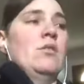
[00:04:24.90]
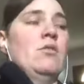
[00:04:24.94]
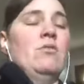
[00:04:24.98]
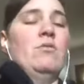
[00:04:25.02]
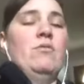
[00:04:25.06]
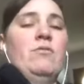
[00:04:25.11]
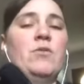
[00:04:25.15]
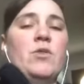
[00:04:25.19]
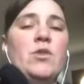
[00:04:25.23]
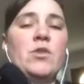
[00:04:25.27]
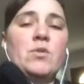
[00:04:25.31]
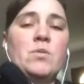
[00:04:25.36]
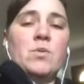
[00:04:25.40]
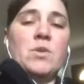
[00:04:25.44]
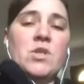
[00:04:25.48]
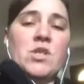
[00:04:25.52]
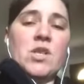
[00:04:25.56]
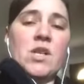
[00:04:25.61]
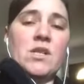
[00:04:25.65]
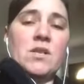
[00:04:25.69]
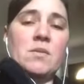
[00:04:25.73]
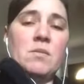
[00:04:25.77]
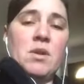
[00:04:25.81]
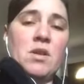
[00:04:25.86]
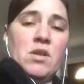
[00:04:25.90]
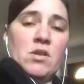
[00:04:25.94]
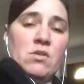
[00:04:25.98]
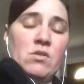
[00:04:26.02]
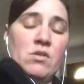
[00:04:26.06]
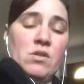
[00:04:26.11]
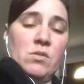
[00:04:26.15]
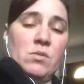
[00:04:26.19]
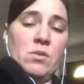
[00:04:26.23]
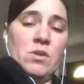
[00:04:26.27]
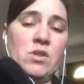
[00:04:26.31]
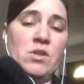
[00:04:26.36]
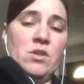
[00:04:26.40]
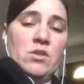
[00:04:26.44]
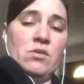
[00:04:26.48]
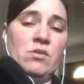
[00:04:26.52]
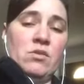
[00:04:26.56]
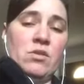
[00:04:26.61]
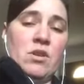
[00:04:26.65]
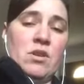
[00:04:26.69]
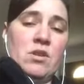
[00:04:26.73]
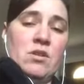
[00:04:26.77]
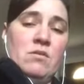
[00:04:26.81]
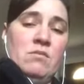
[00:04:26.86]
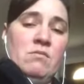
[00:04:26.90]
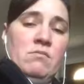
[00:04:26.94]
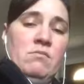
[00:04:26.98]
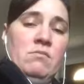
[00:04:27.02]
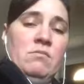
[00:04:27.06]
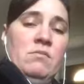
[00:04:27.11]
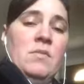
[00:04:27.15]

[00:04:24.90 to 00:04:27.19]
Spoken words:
first we check to make sure the switches are on.